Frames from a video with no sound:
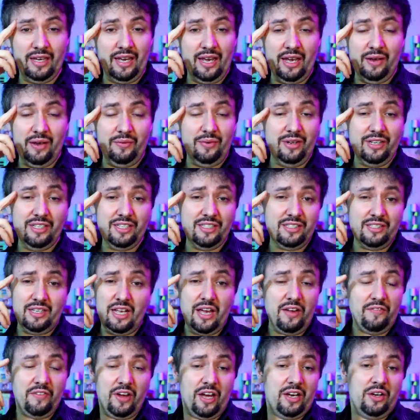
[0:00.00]
Can't we just
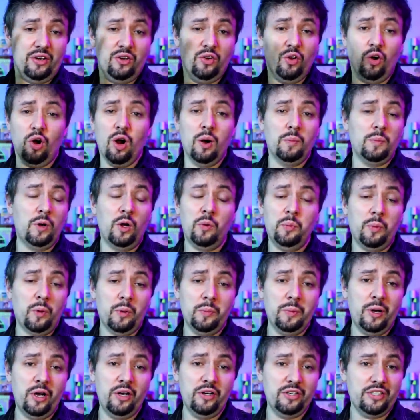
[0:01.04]
have a normal
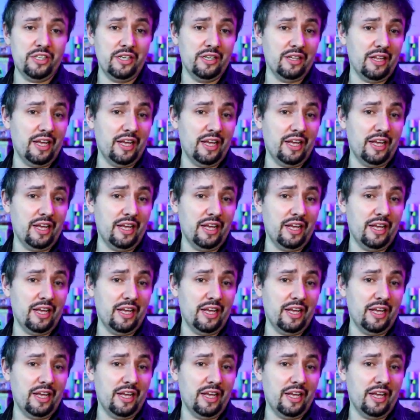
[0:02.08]
promotion